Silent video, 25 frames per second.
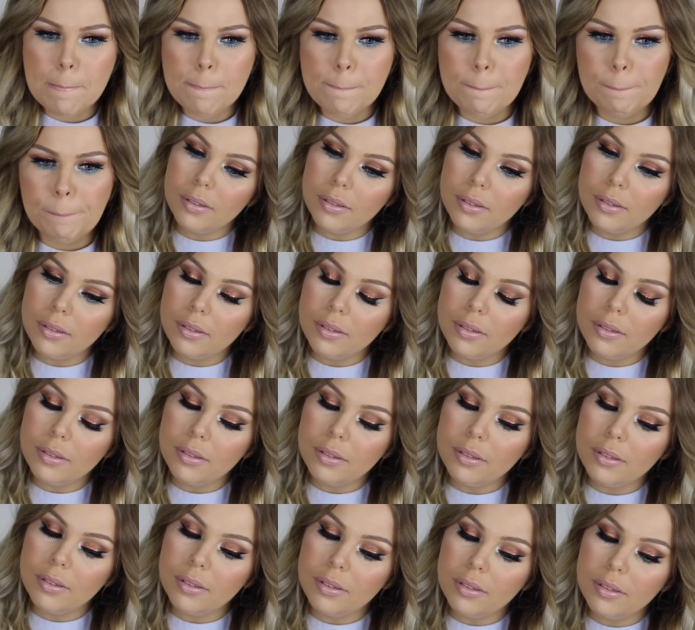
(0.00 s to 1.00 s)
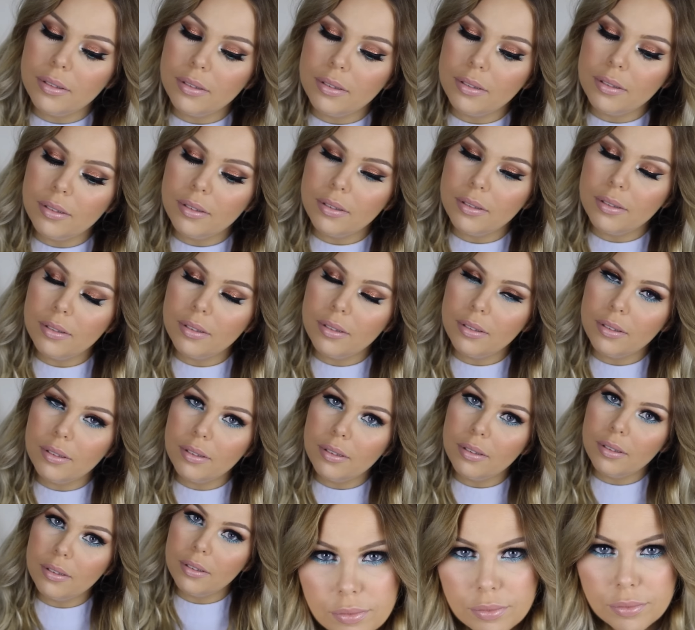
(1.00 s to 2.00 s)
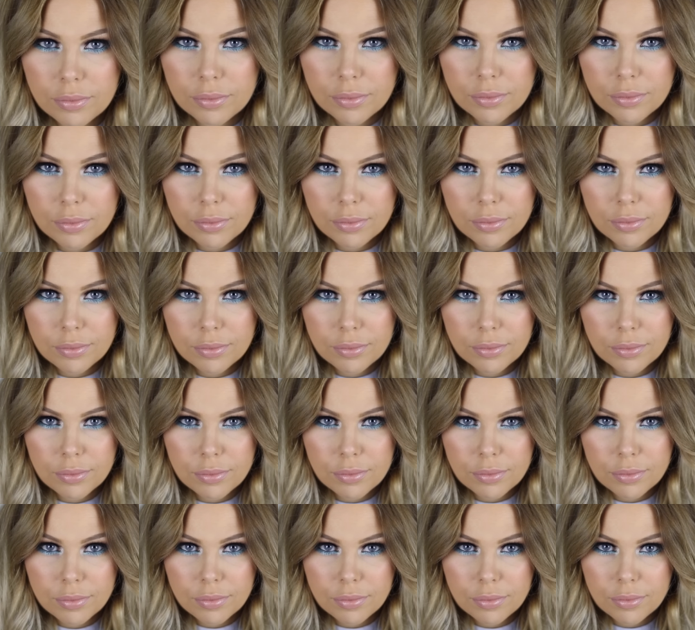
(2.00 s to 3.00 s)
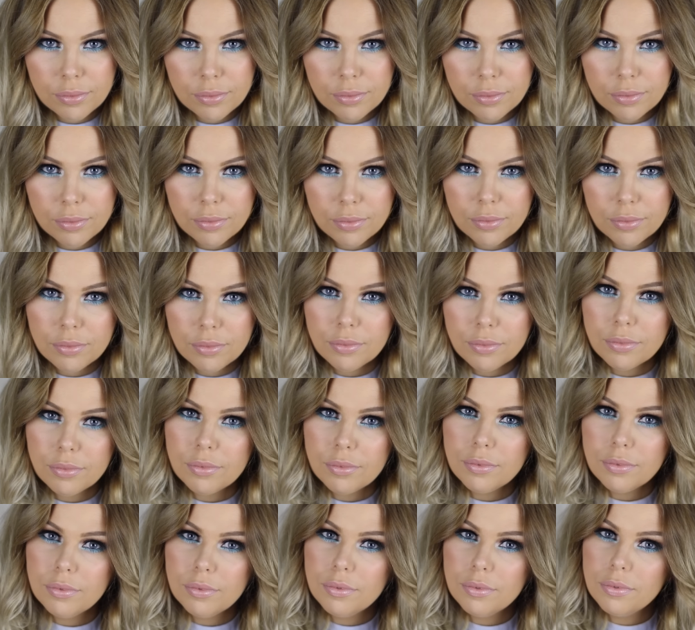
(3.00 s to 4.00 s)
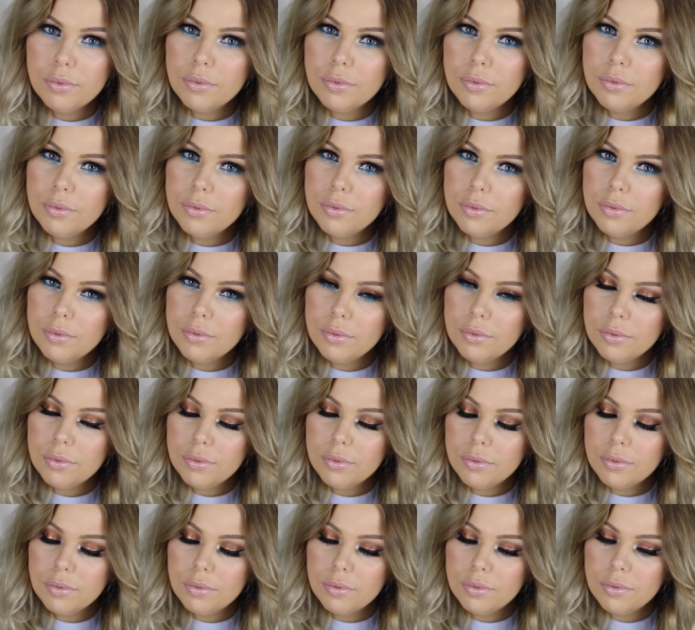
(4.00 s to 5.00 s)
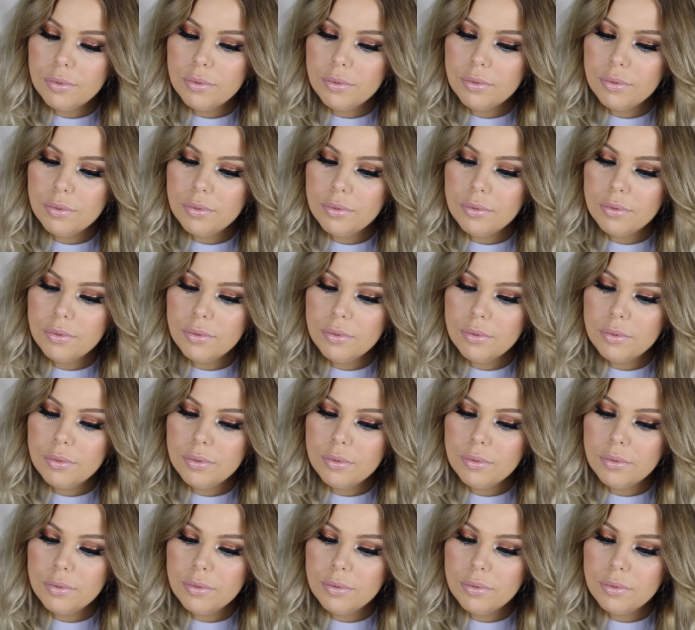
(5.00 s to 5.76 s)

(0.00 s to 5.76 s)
(silence)